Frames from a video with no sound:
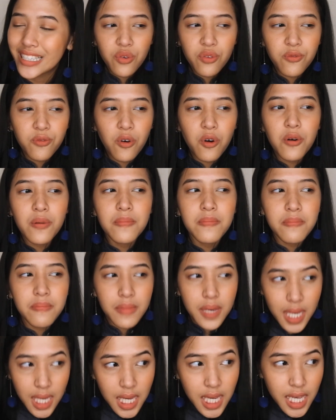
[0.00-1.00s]
So for
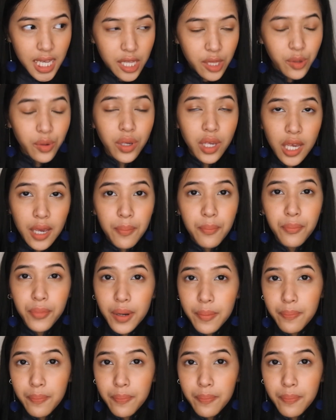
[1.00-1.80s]
me to keep